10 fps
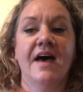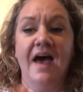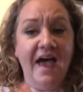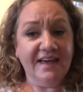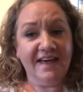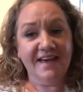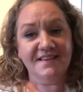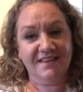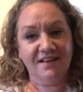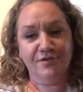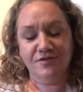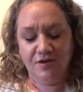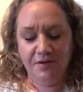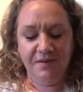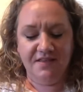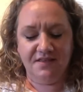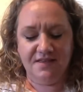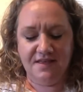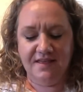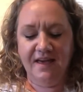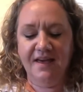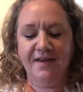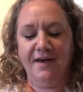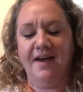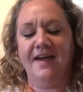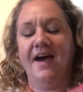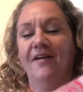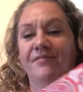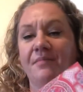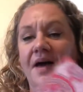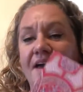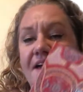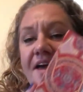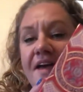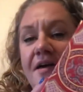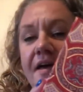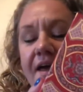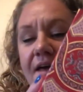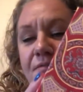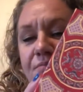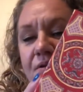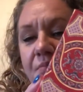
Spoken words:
Hi guys, thanks for joining me. So today I have my April